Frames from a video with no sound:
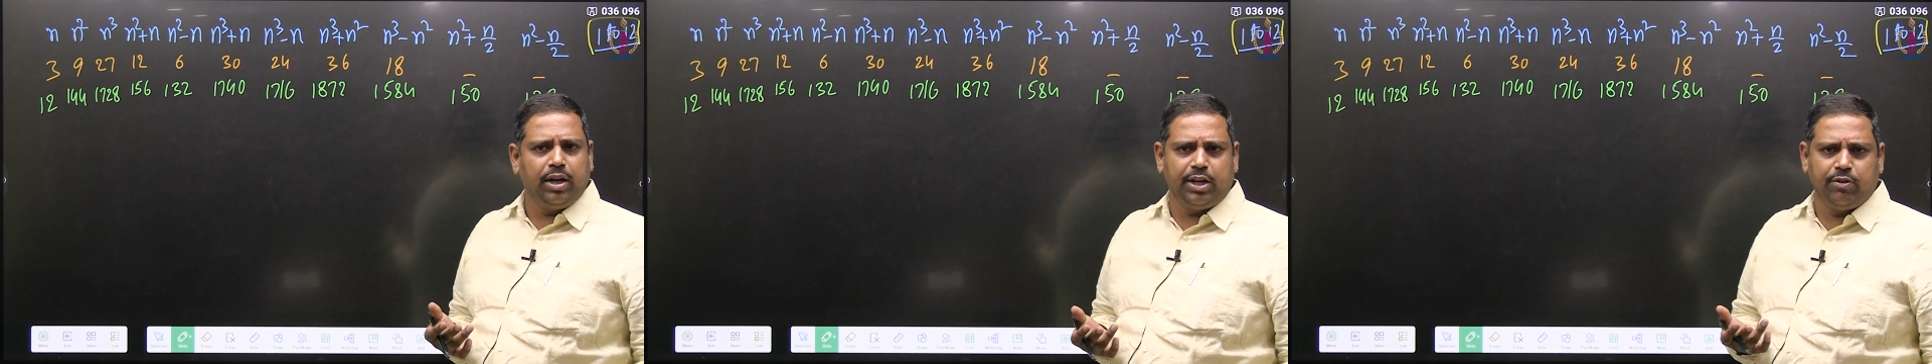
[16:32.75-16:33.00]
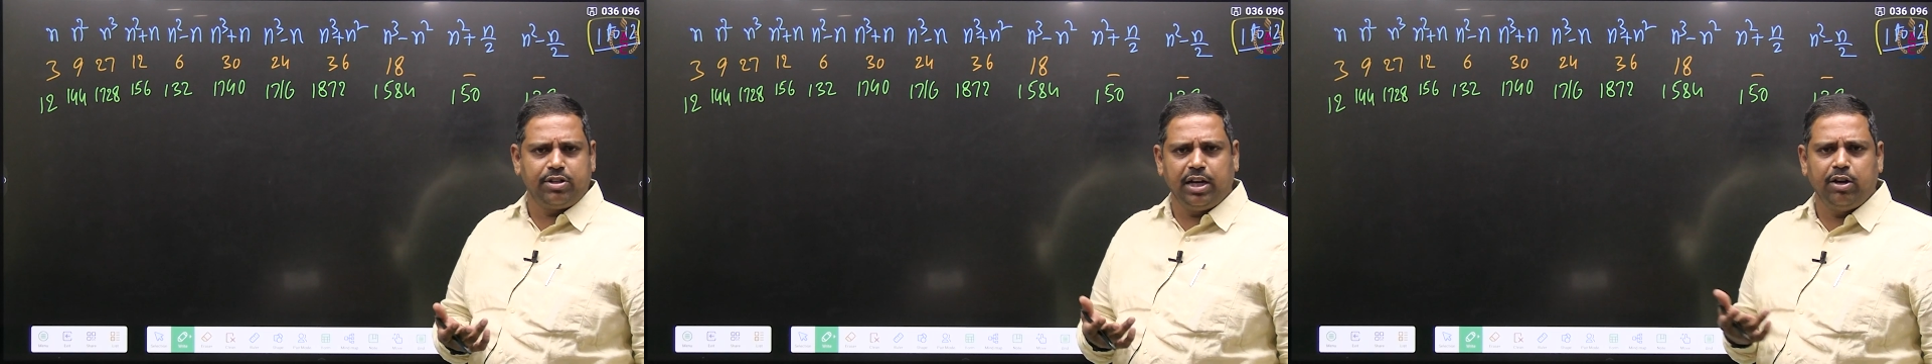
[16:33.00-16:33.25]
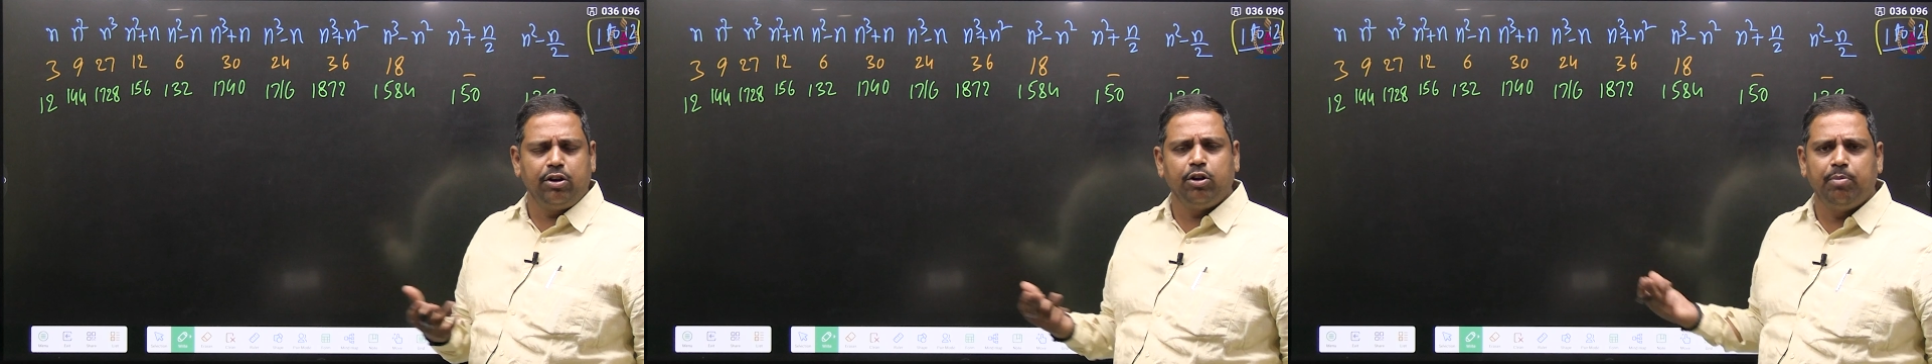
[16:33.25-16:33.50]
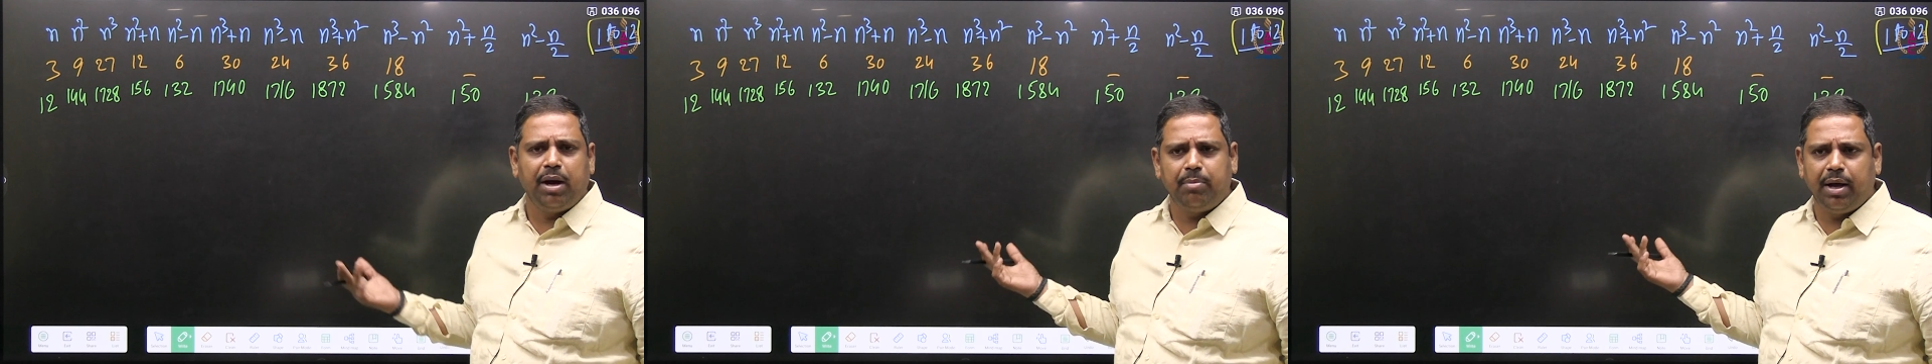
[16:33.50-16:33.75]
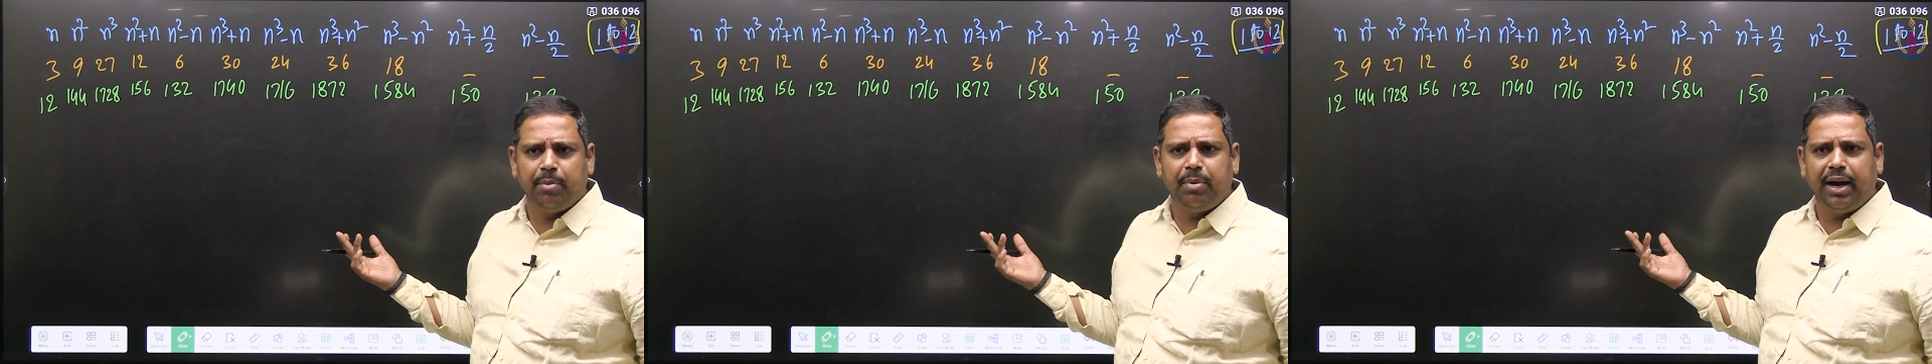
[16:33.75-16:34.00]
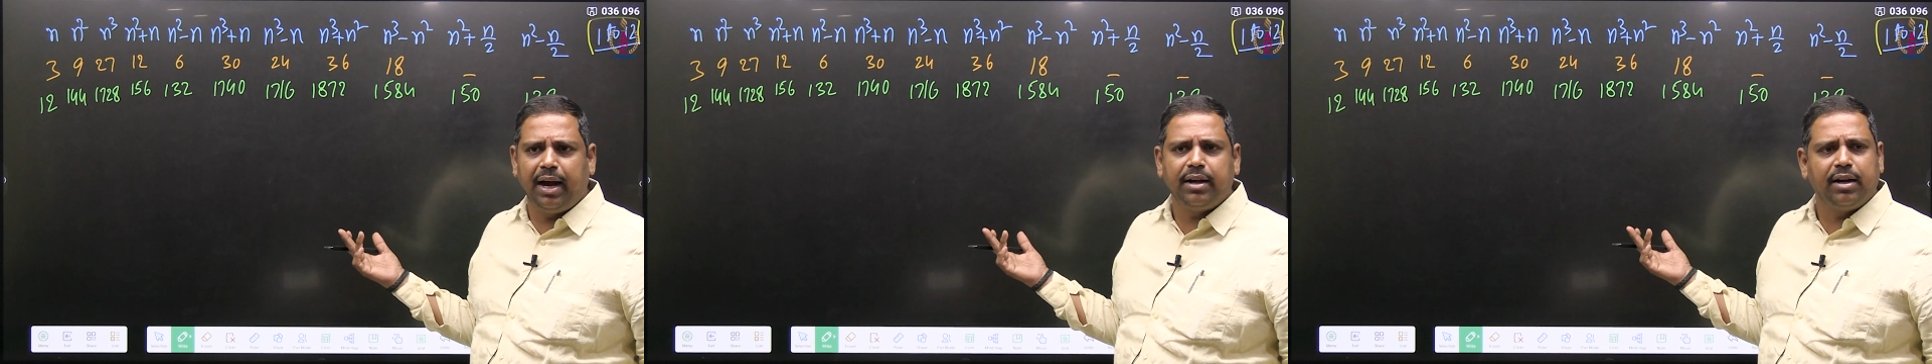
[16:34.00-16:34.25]
In your childhood you
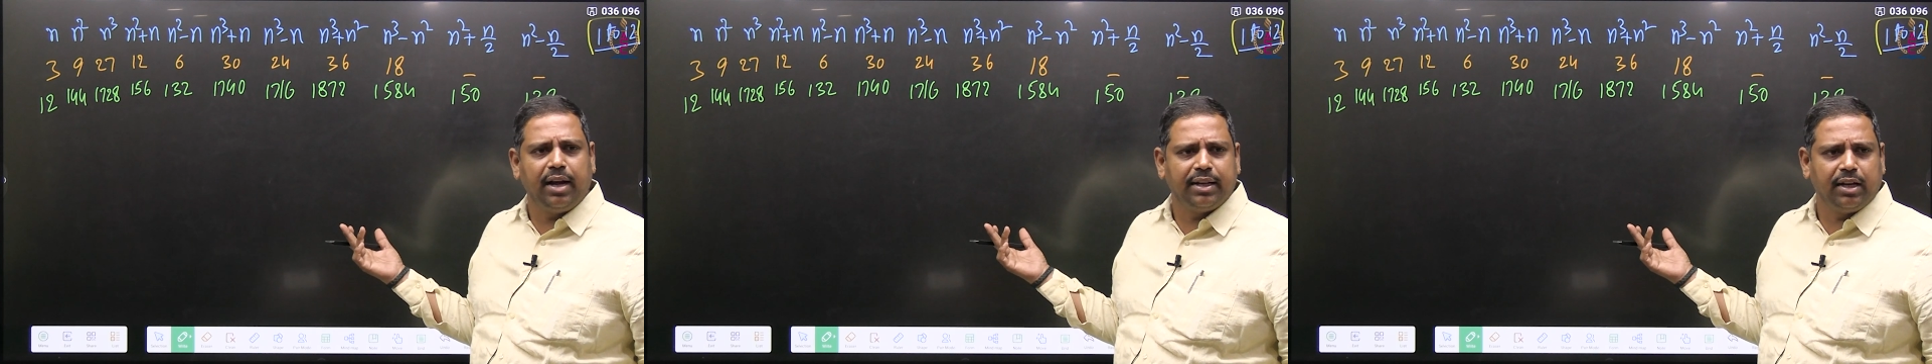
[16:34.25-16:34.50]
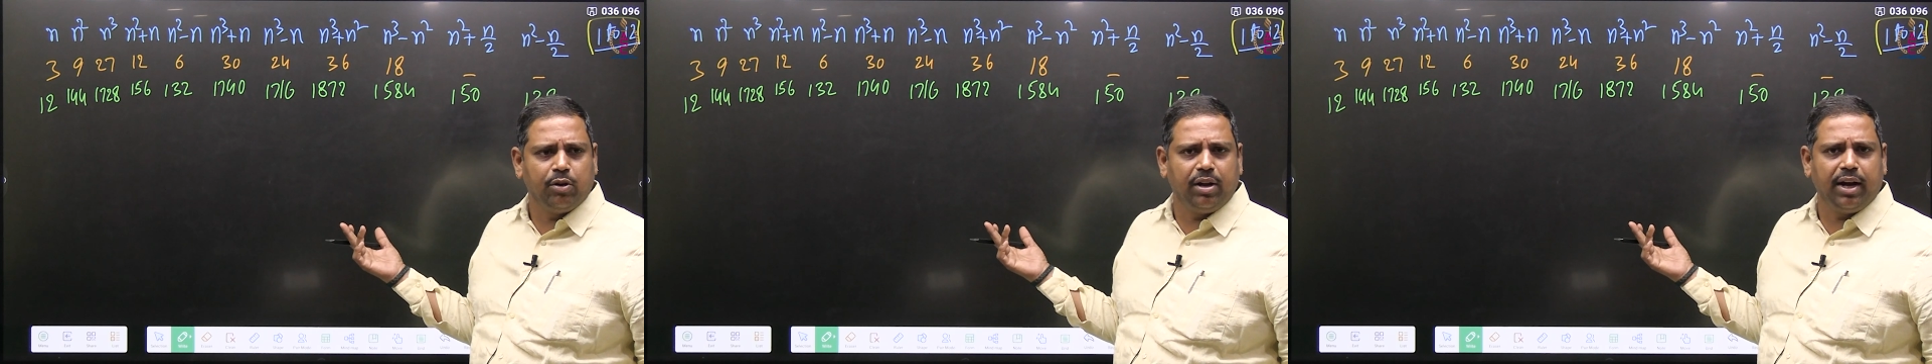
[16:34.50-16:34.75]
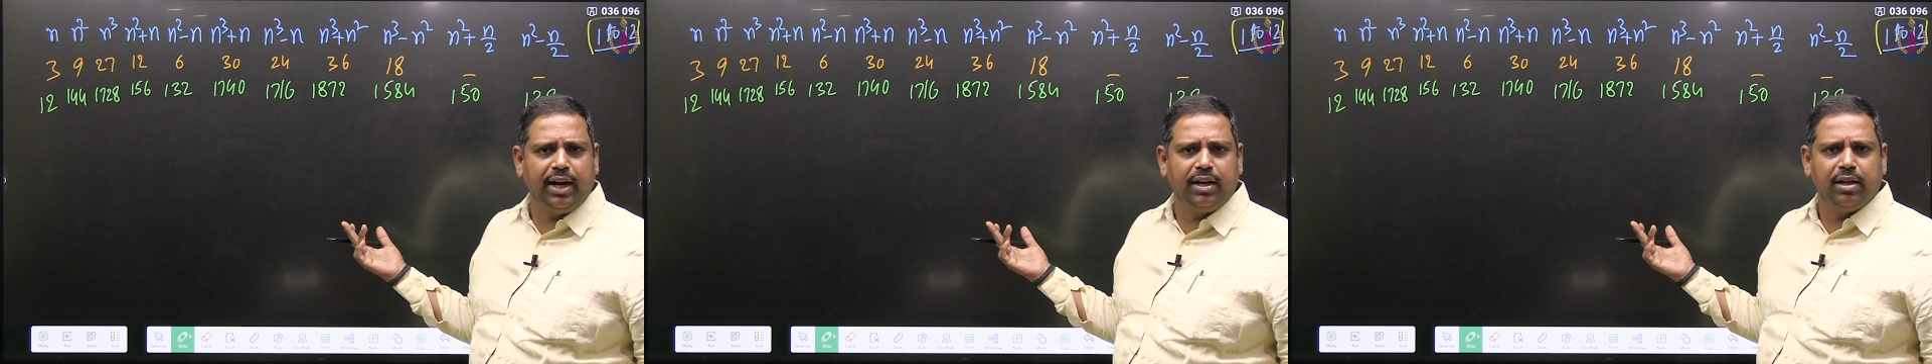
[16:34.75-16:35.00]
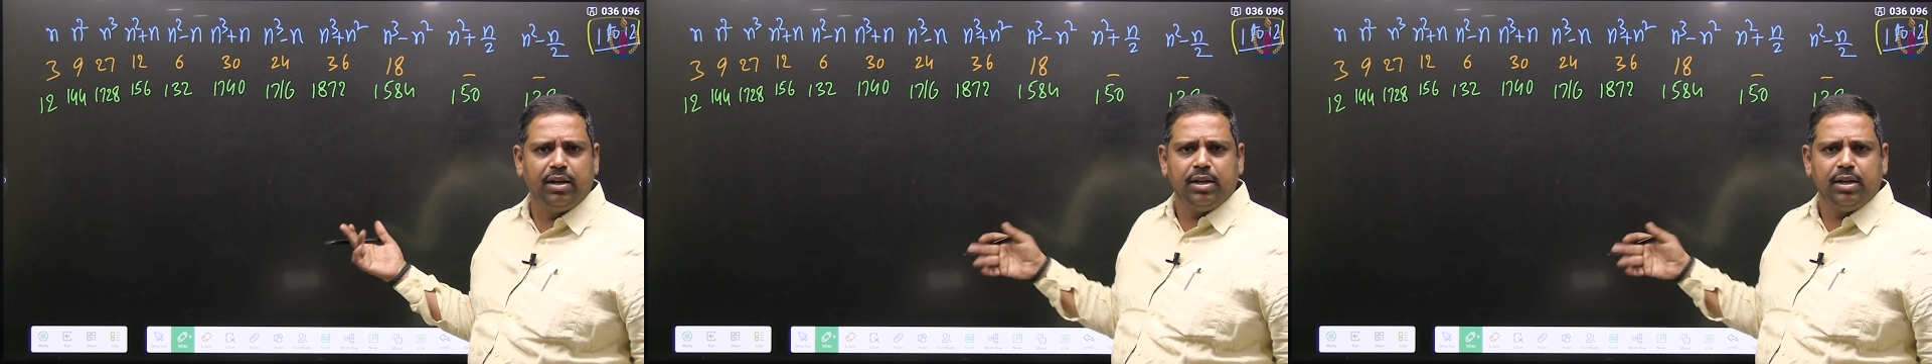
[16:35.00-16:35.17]
by hearted like that only, right?